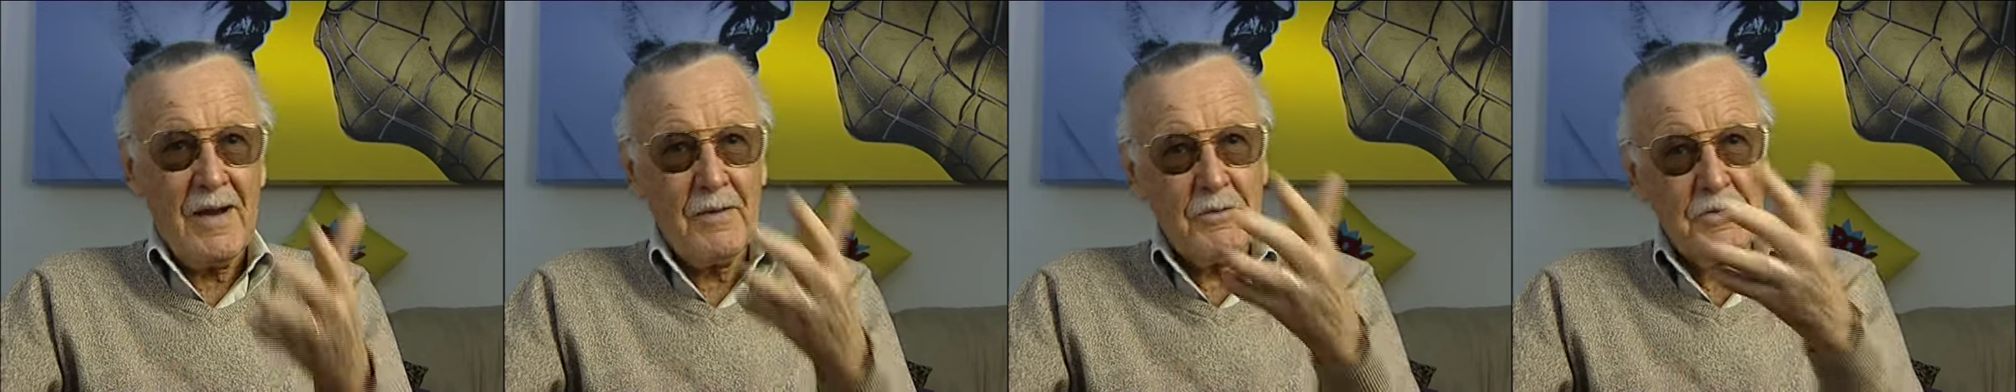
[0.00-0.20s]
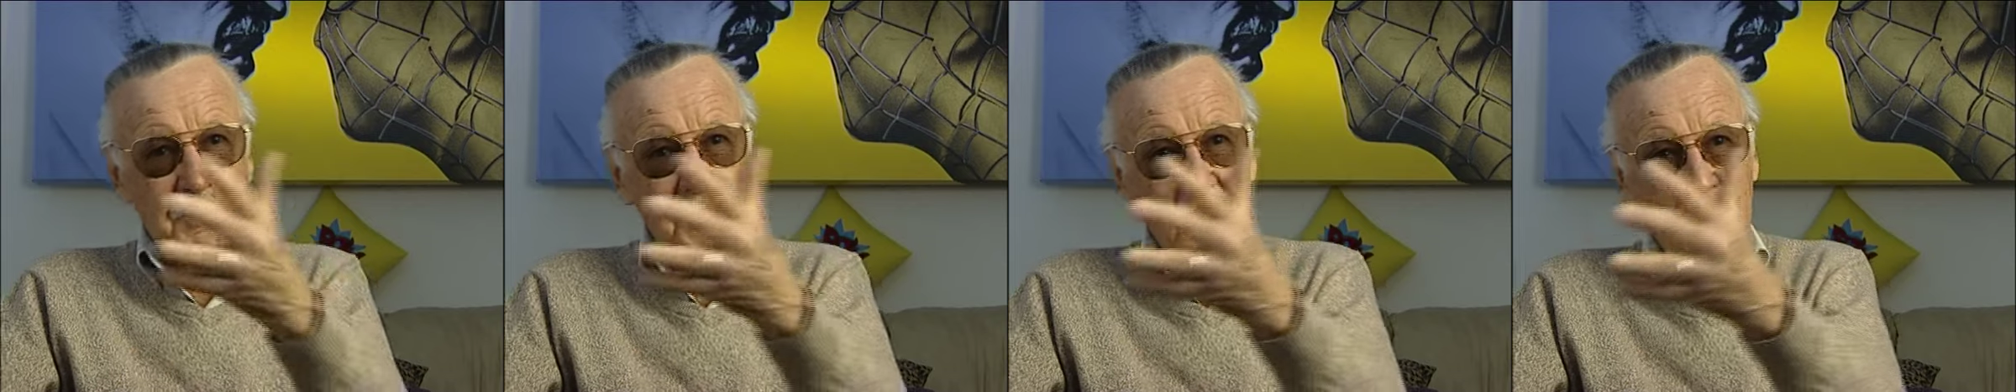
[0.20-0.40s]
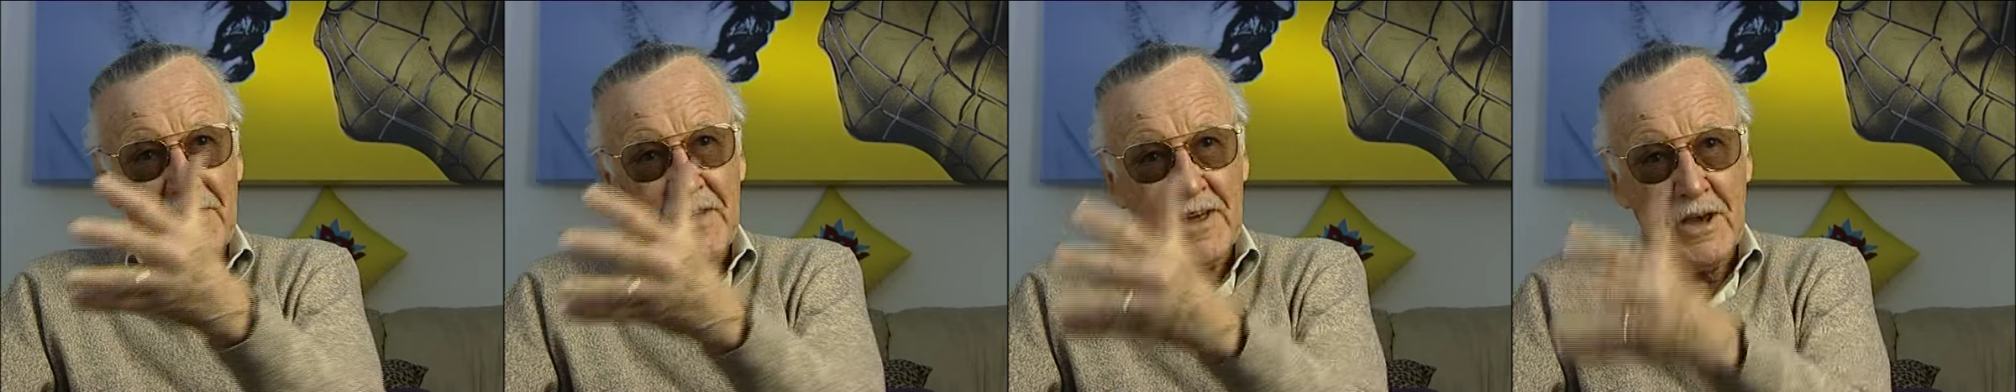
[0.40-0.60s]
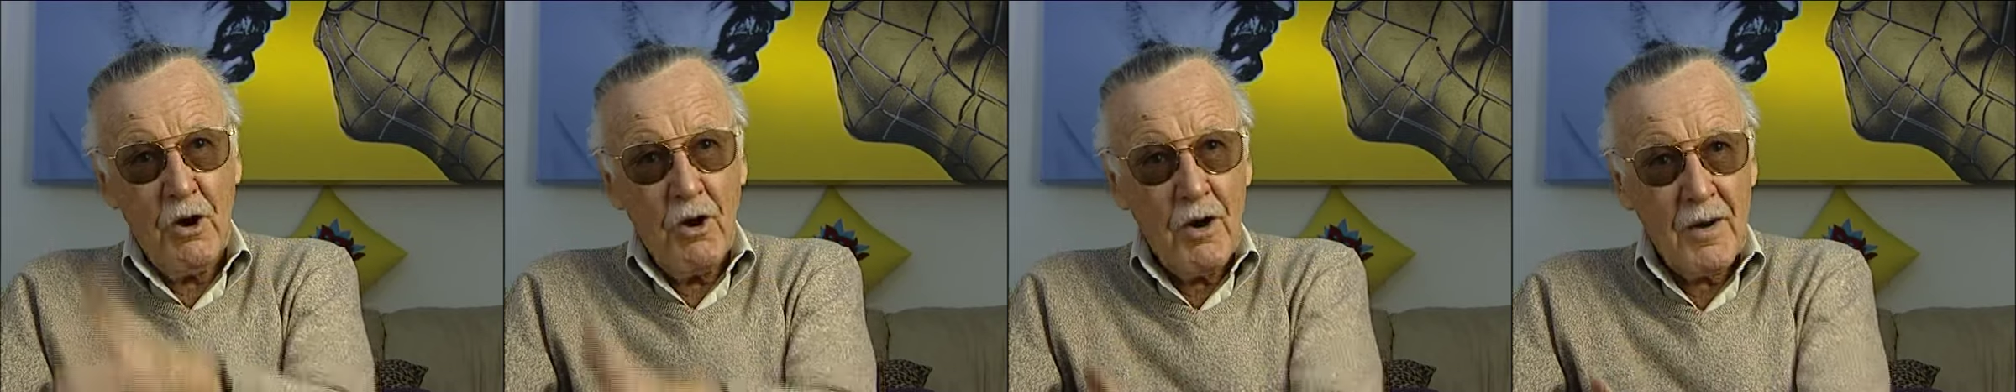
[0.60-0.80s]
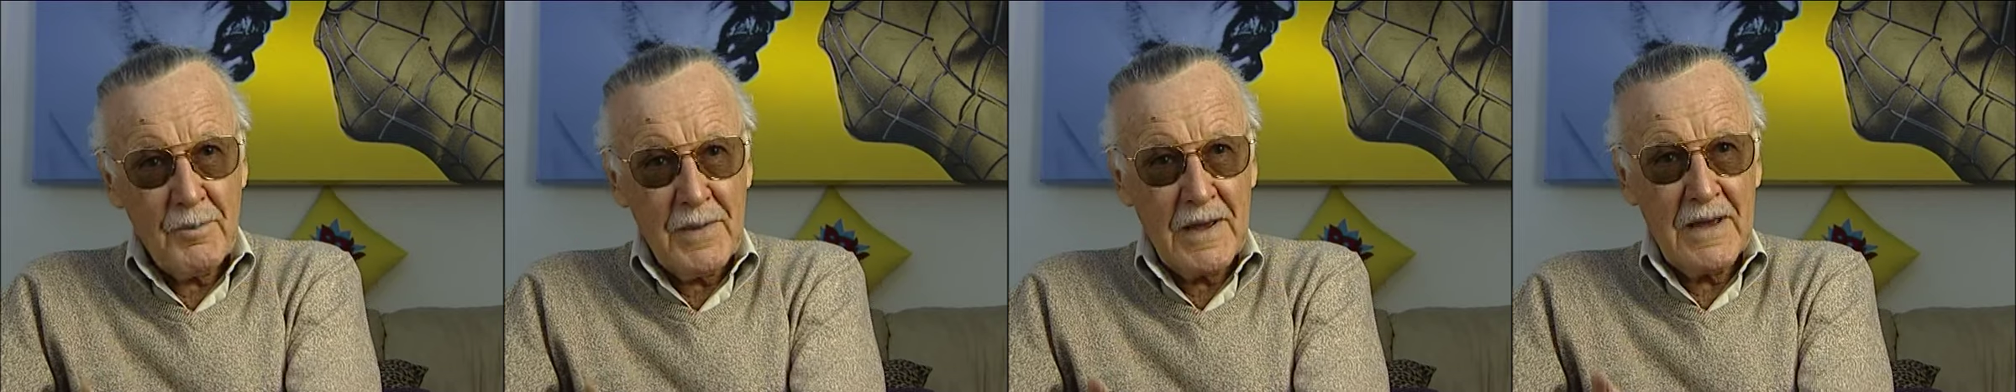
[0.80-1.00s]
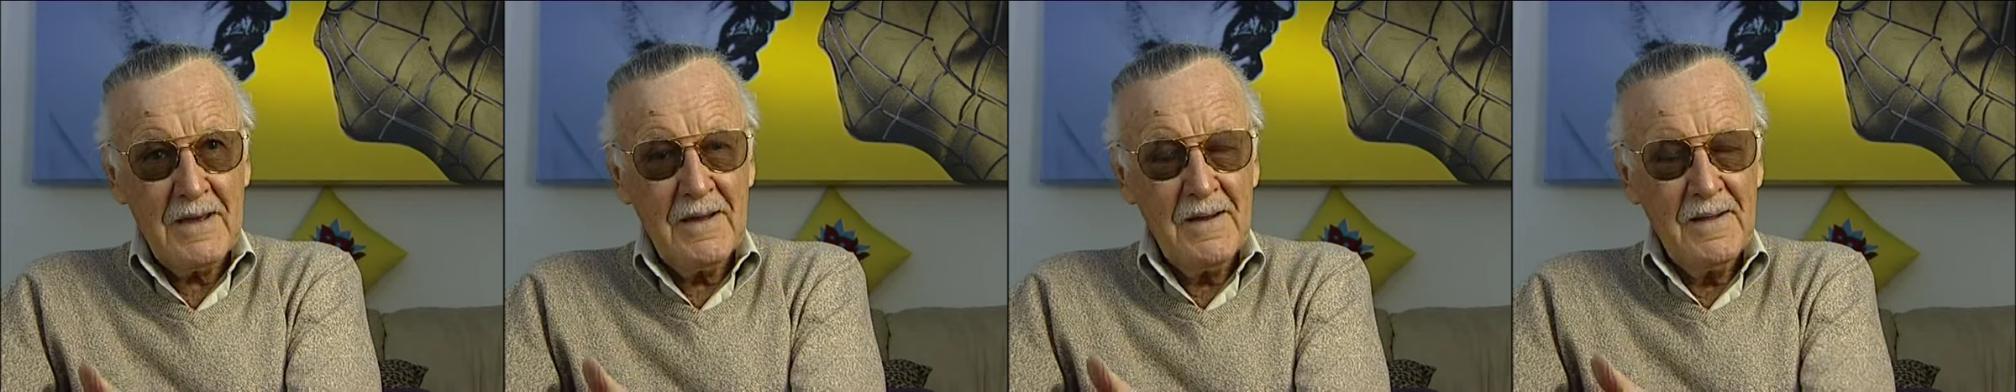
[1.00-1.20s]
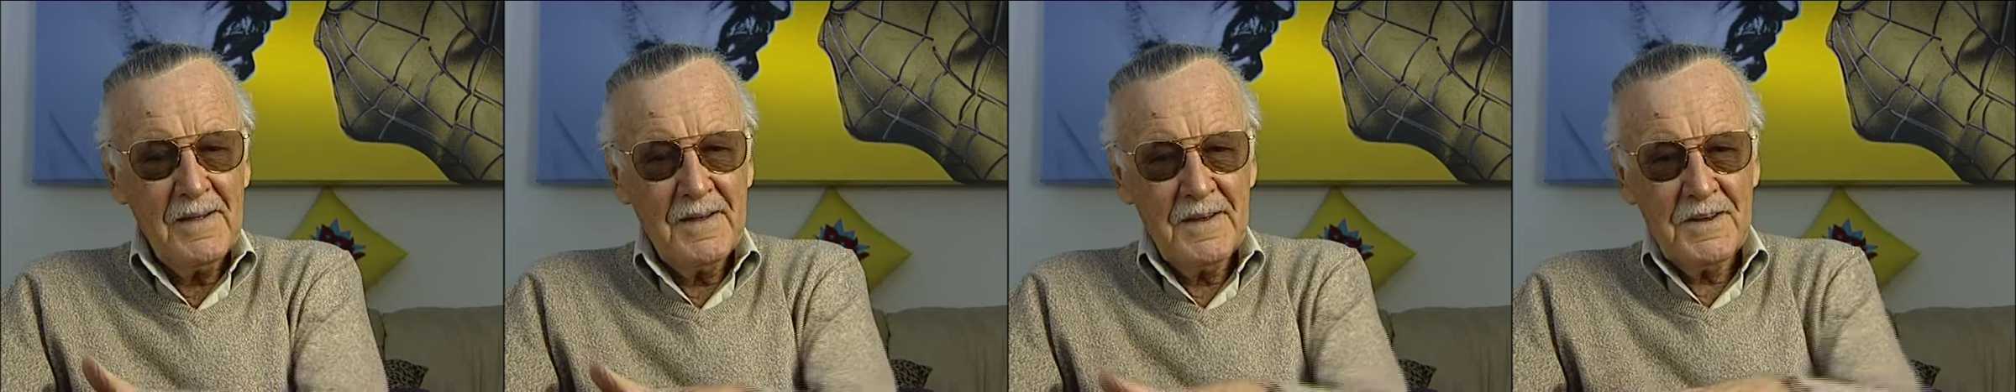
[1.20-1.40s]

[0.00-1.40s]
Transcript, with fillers: I was in the army.